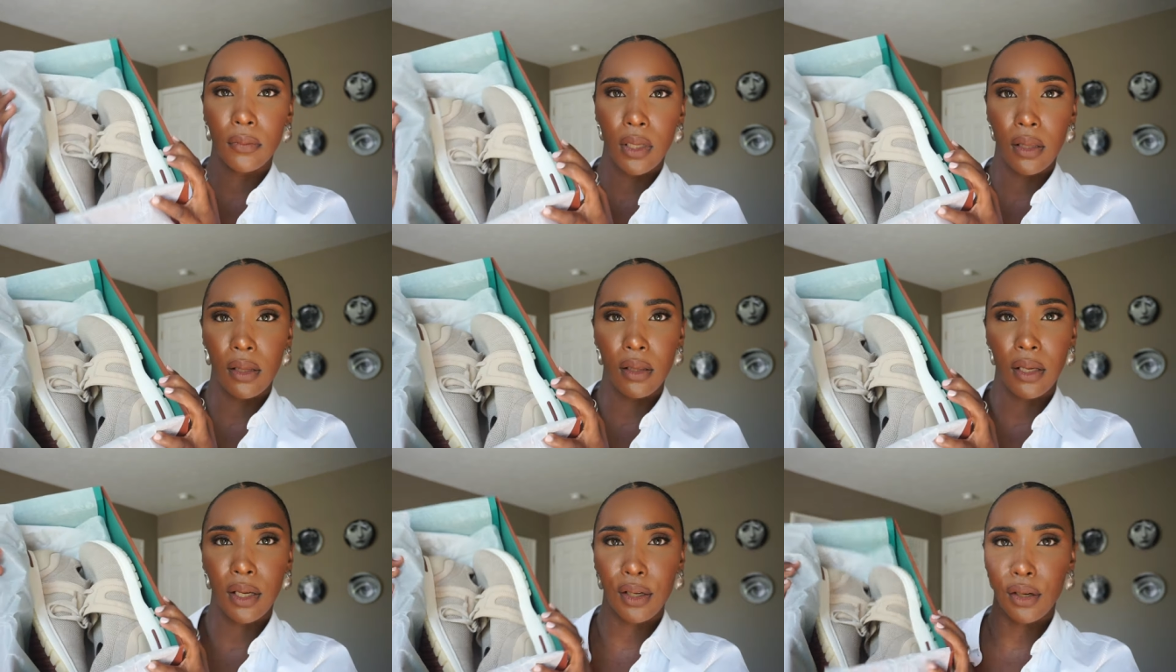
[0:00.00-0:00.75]
And then
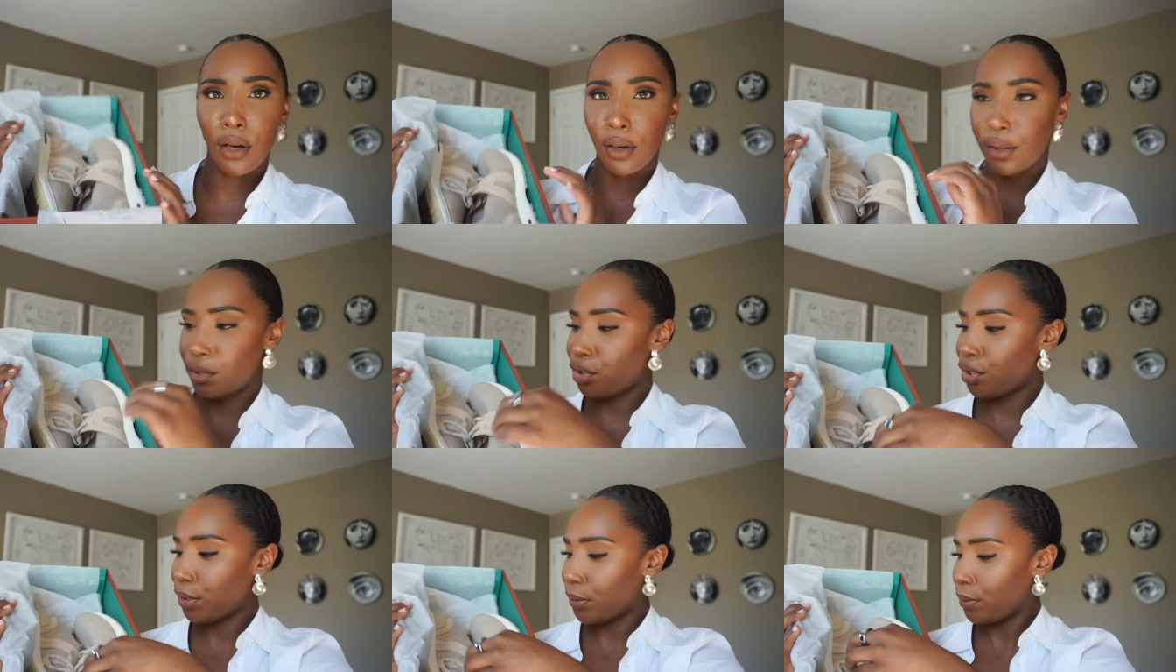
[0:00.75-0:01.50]
here are the
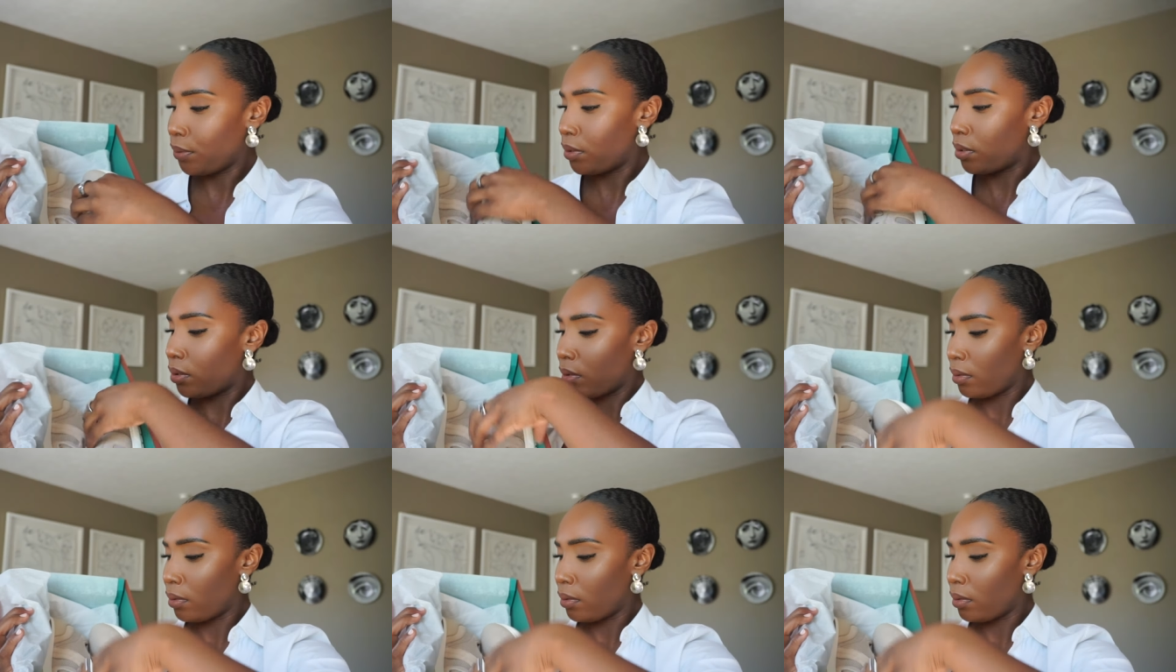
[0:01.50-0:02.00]
shoes.